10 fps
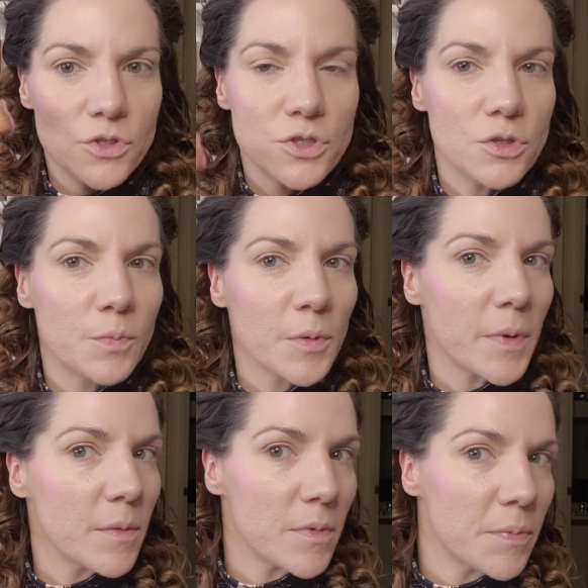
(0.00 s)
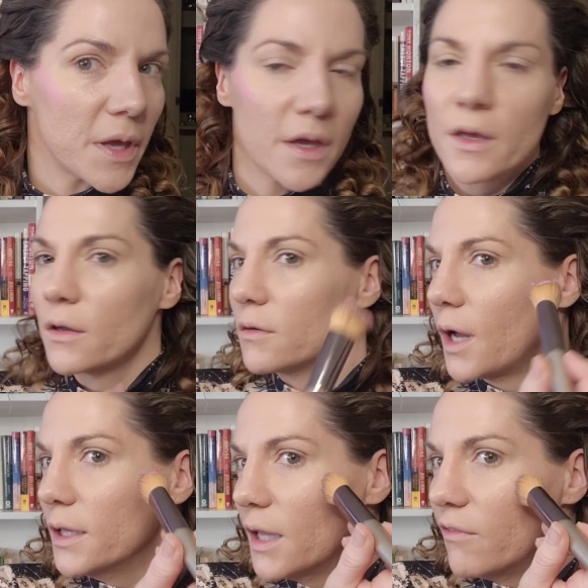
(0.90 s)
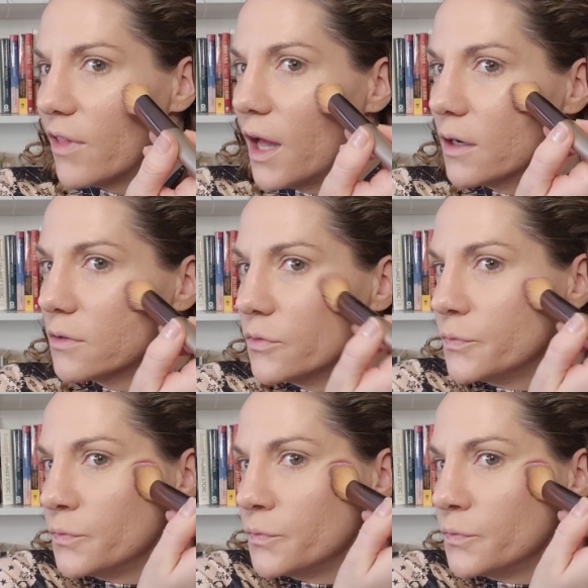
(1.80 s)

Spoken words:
Super baby pink. I love that.